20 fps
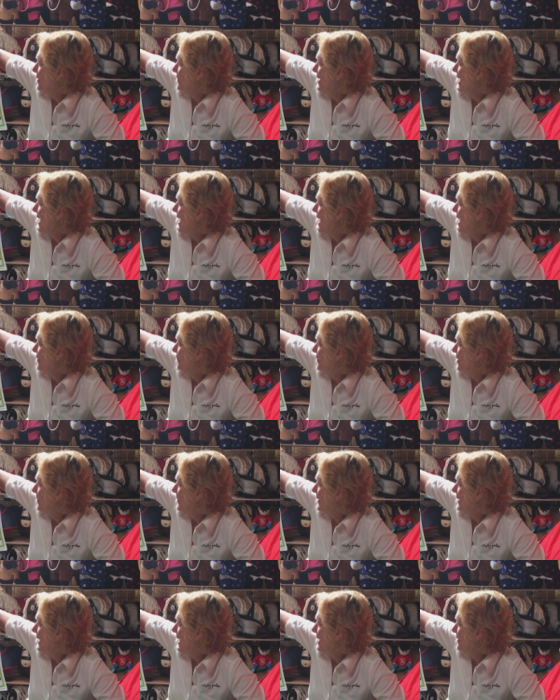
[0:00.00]
of hair
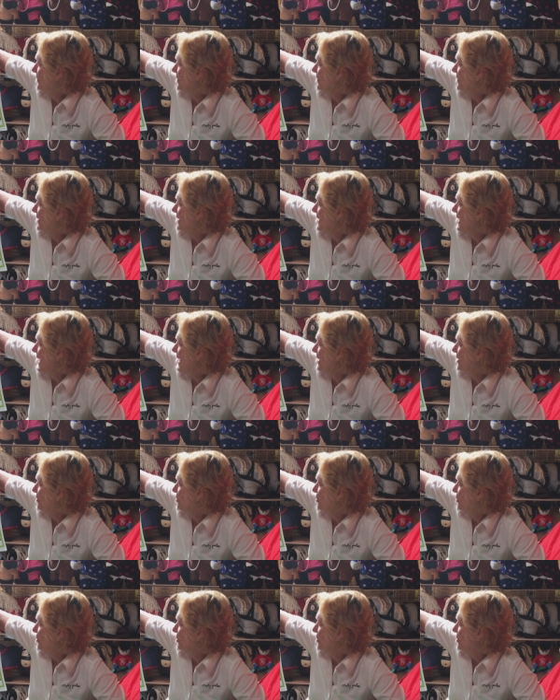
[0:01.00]
from the left of the tail
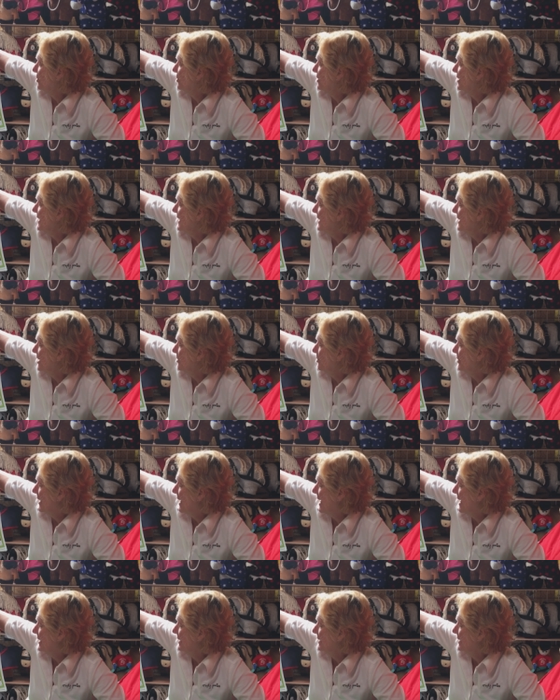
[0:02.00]
just underneath the
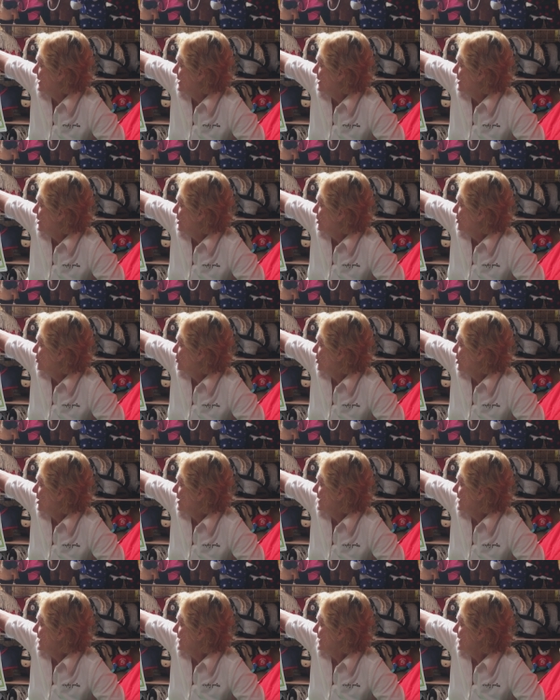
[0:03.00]
plait
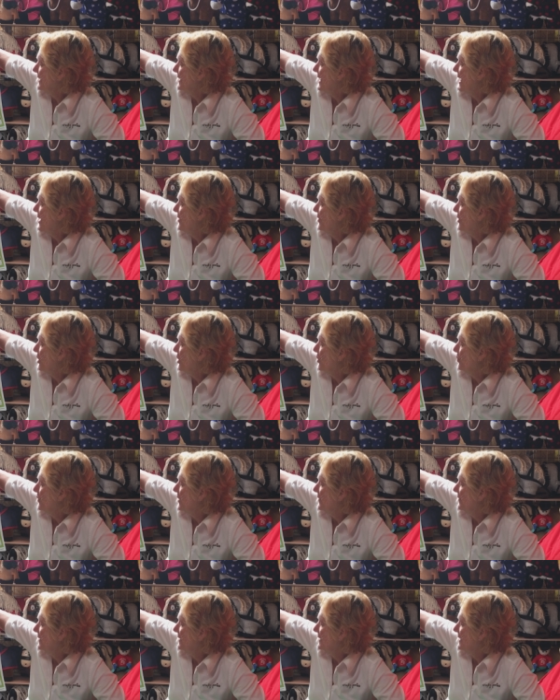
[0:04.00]
join it together
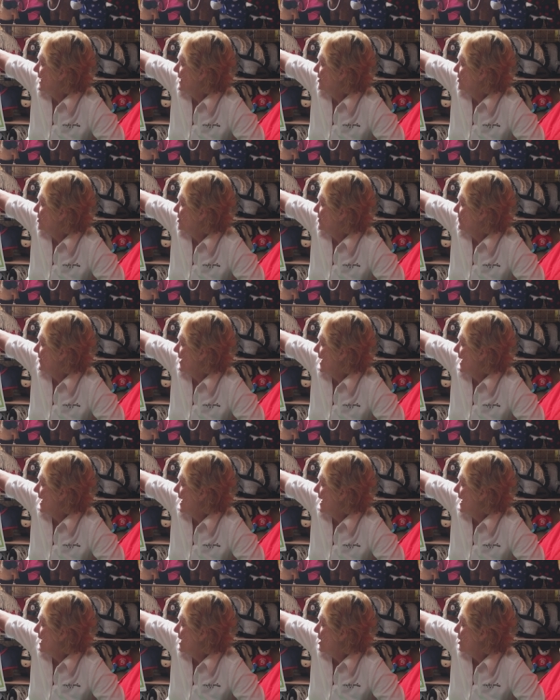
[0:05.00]
with the section of
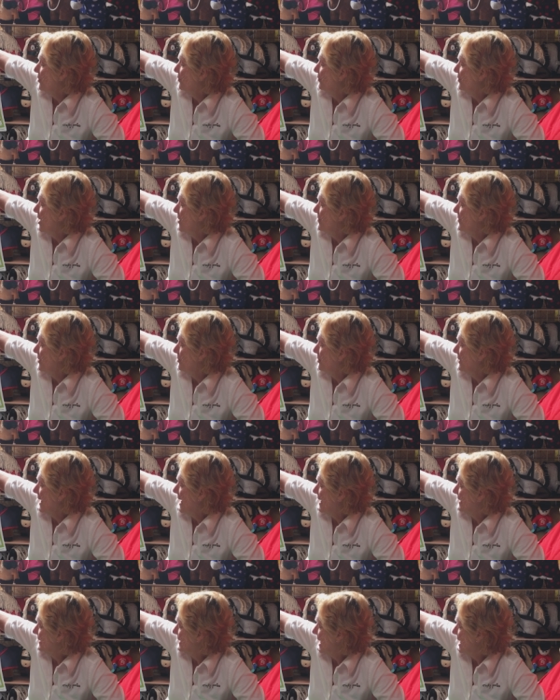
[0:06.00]
hair from the
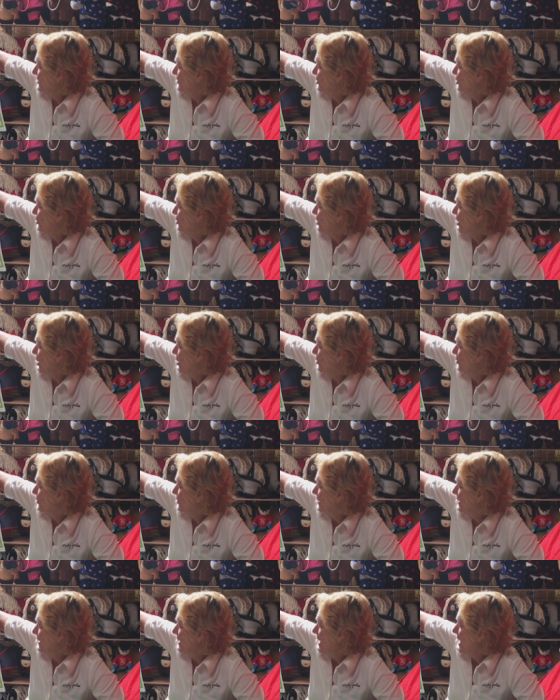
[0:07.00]
plait as
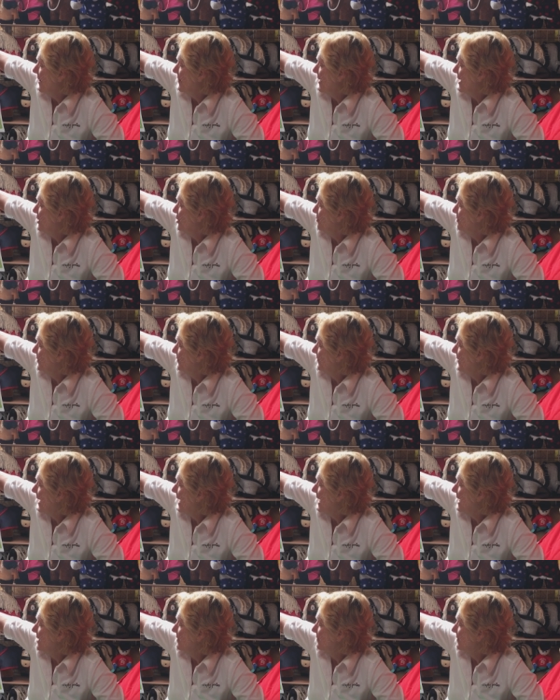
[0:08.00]
shown then number
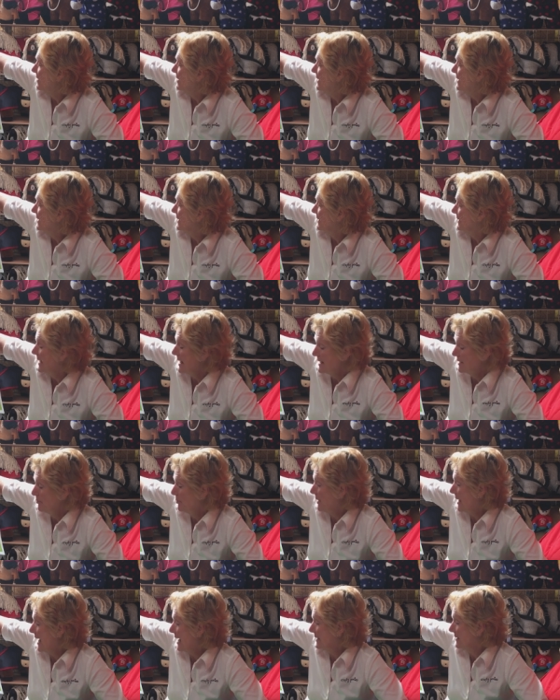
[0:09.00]
five it says
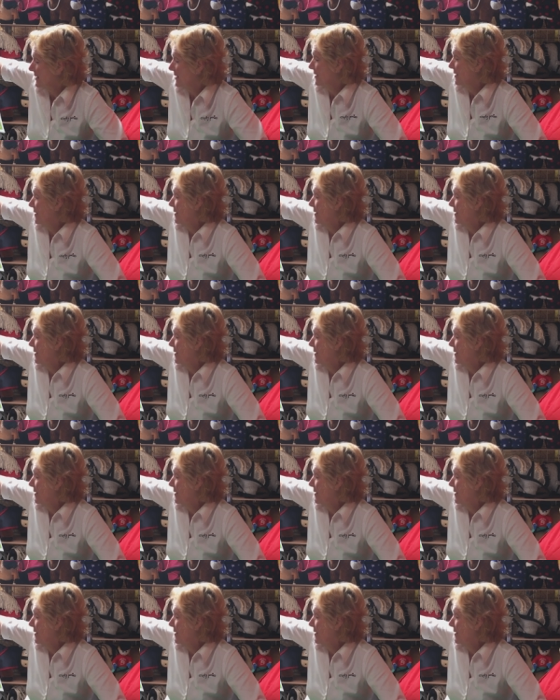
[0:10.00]
plait